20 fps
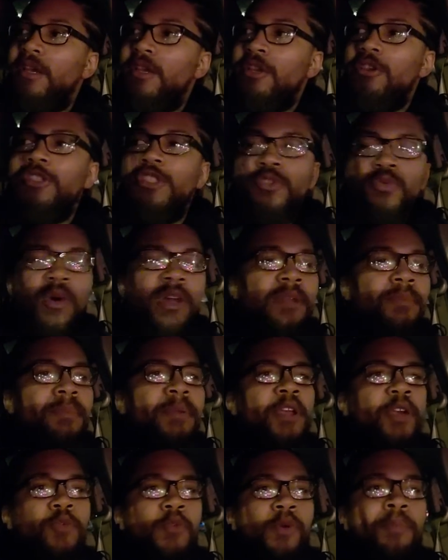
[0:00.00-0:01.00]
You just want to
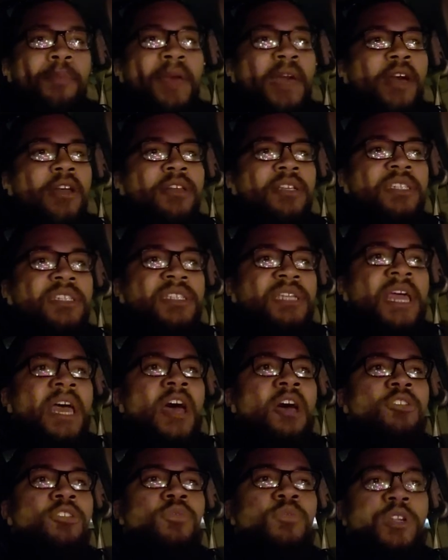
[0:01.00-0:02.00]
be a rebellious
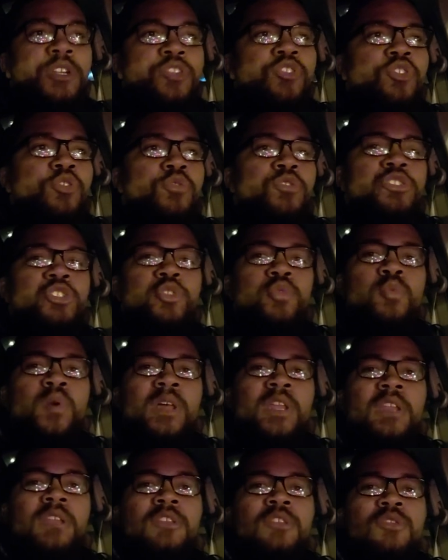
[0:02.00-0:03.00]
child. You want to do what you
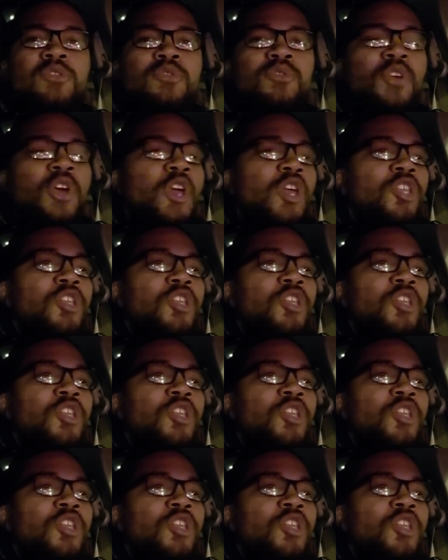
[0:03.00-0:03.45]
want to do.